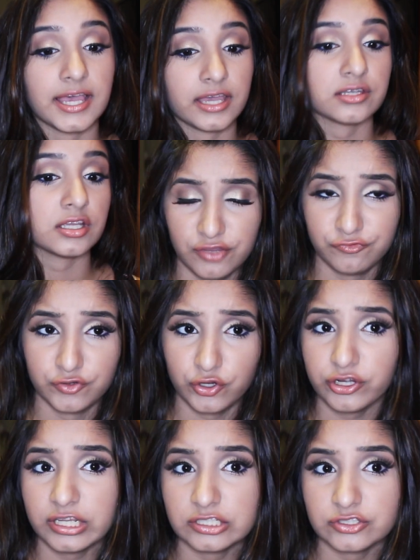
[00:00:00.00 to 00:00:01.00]
And if
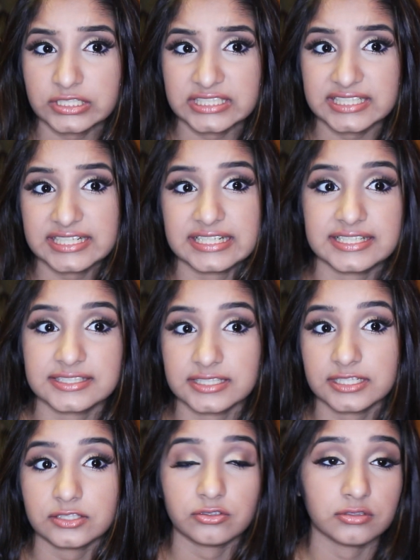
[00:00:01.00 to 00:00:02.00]
you're interested in
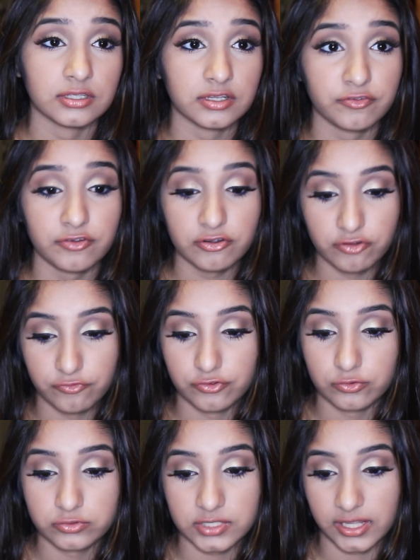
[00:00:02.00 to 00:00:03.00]
listening to the different
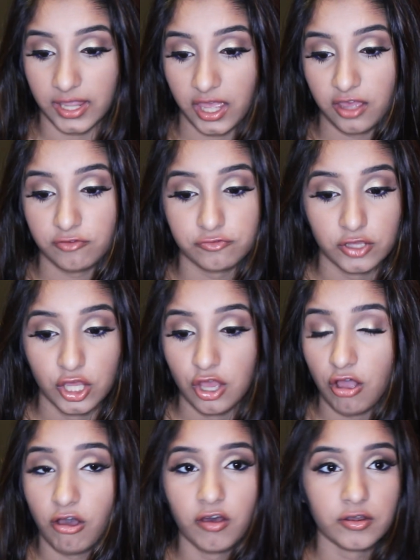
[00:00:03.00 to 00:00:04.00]
reviews I have
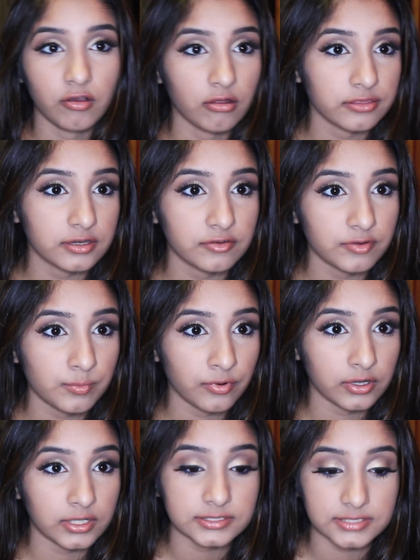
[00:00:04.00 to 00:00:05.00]
on all the different
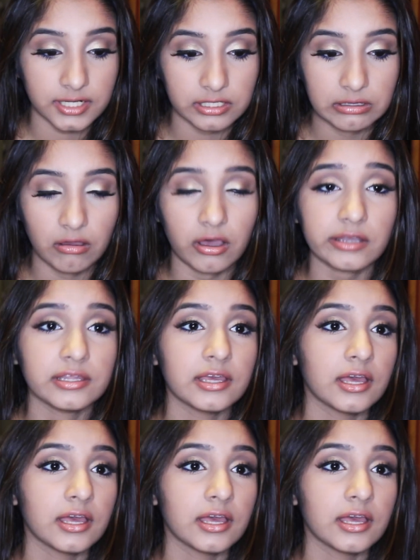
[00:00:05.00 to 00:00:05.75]
products that I got,